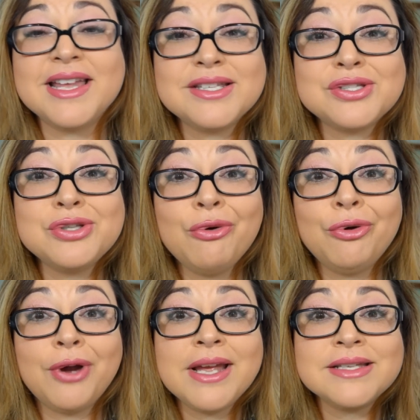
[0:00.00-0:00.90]
That's so
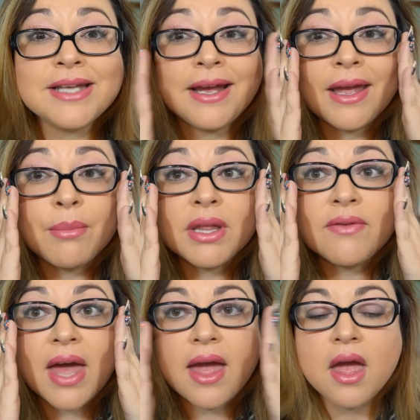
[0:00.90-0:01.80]
crazy. I can't believe
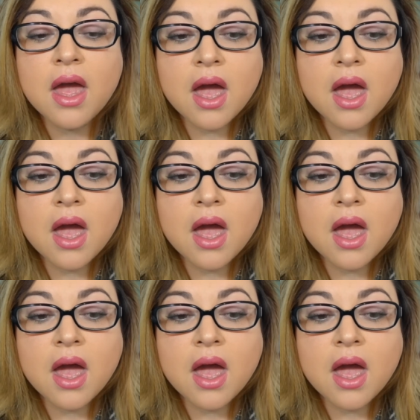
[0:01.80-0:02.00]
that.